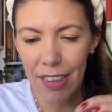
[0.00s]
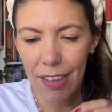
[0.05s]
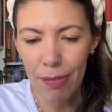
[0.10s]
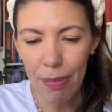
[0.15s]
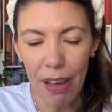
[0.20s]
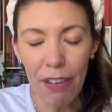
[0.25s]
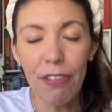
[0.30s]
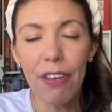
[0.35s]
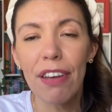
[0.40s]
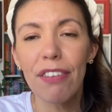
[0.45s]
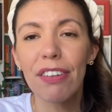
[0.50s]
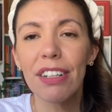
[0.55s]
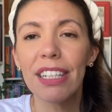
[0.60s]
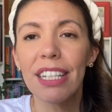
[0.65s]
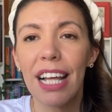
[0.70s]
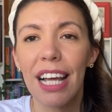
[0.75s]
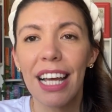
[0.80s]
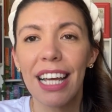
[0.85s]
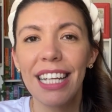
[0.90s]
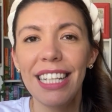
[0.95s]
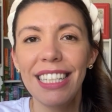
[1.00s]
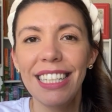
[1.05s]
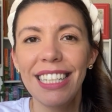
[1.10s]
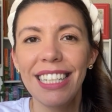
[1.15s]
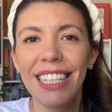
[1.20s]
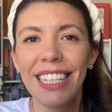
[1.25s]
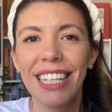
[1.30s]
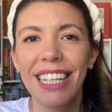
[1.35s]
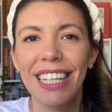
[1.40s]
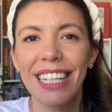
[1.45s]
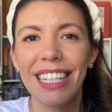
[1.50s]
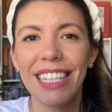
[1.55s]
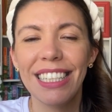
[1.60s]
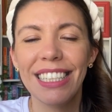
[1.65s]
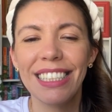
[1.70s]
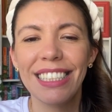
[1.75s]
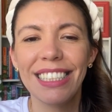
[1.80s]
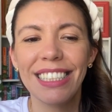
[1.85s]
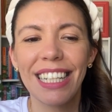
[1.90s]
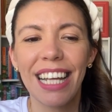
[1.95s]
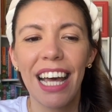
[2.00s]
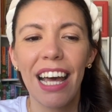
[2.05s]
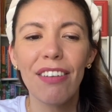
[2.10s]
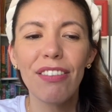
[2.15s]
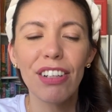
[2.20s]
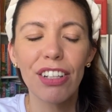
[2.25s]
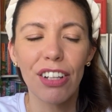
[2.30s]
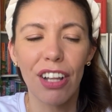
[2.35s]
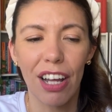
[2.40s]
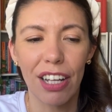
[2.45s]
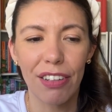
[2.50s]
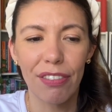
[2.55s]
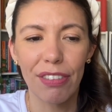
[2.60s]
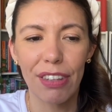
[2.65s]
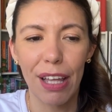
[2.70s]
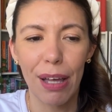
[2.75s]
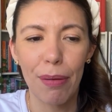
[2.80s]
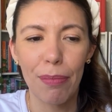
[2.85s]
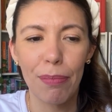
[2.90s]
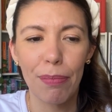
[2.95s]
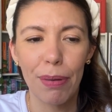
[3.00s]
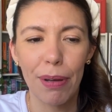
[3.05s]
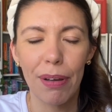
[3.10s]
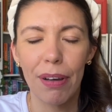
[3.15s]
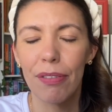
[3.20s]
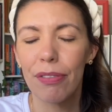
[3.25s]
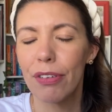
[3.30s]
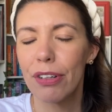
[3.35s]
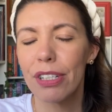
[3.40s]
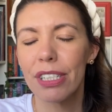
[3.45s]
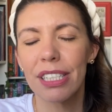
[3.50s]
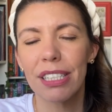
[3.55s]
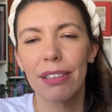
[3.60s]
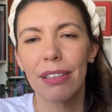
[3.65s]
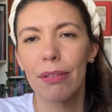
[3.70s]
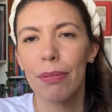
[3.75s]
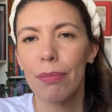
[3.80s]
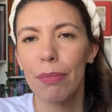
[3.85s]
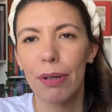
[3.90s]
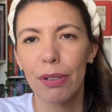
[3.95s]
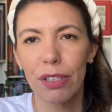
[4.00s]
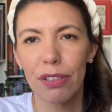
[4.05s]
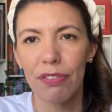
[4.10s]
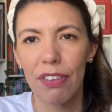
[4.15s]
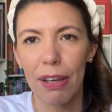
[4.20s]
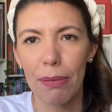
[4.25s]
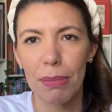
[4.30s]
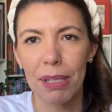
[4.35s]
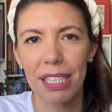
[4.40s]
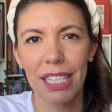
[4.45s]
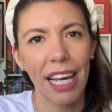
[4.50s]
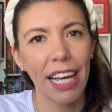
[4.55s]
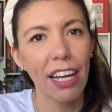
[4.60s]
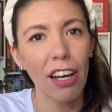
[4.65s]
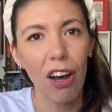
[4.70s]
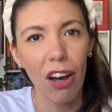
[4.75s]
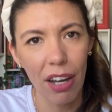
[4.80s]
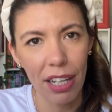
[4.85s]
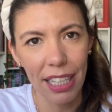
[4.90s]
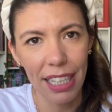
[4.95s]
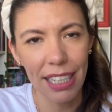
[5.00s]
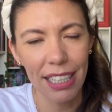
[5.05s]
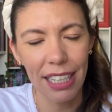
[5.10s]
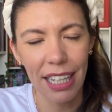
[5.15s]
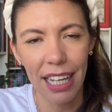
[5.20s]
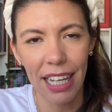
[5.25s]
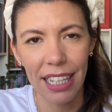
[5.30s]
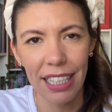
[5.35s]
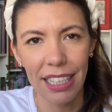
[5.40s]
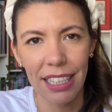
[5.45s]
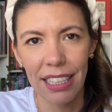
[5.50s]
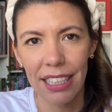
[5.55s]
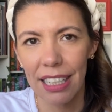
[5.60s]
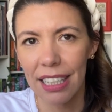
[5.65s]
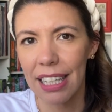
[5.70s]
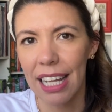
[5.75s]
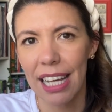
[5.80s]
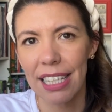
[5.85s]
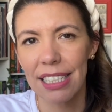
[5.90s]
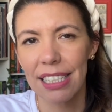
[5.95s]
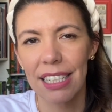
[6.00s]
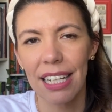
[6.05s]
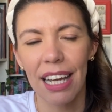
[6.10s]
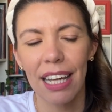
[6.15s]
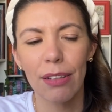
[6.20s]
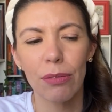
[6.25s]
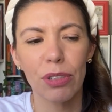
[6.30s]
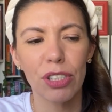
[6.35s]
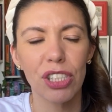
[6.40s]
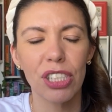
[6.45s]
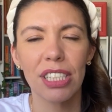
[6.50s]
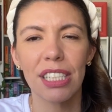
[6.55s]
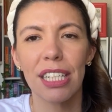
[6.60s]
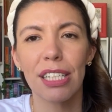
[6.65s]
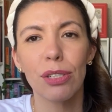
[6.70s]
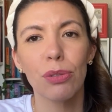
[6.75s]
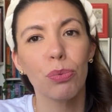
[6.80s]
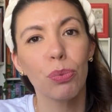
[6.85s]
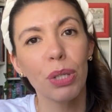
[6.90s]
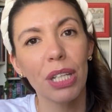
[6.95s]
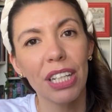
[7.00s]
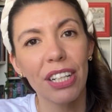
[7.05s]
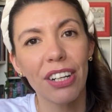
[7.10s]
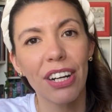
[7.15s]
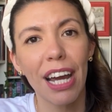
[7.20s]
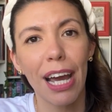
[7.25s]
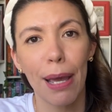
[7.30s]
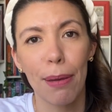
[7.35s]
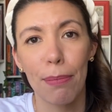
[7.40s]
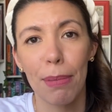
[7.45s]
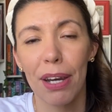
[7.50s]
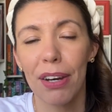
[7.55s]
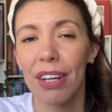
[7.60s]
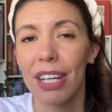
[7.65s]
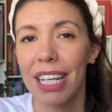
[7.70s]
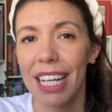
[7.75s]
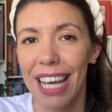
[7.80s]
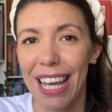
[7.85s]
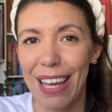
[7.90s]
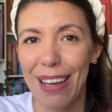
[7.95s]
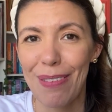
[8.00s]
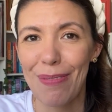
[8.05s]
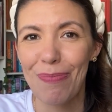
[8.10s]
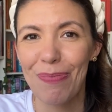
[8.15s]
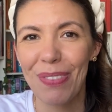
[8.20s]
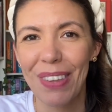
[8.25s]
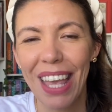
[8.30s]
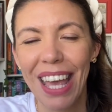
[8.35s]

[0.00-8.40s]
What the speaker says: My favorite line is, I have a lot of them, but of course the most famous iconic line, the last line where she says, "Reader, I married him,"